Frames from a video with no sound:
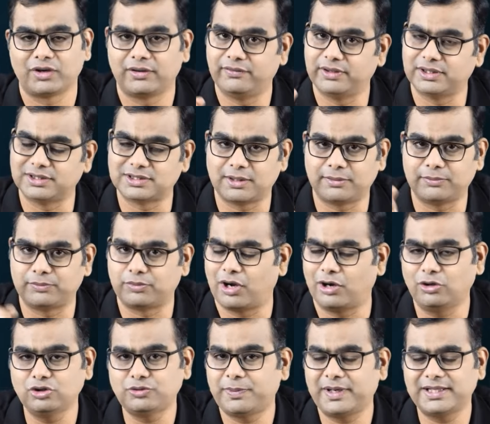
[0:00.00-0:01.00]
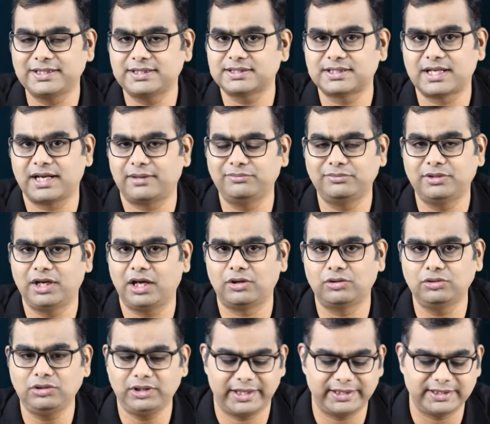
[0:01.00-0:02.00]
When house prices come
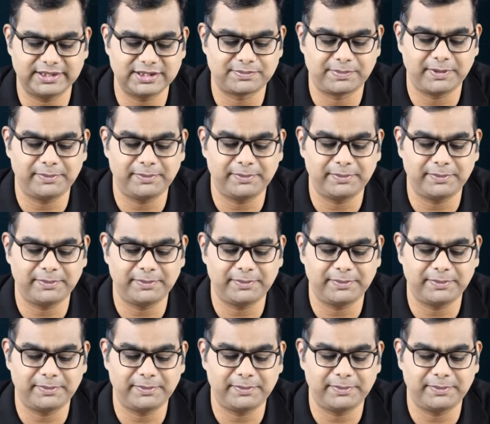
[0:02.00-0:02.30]
down and these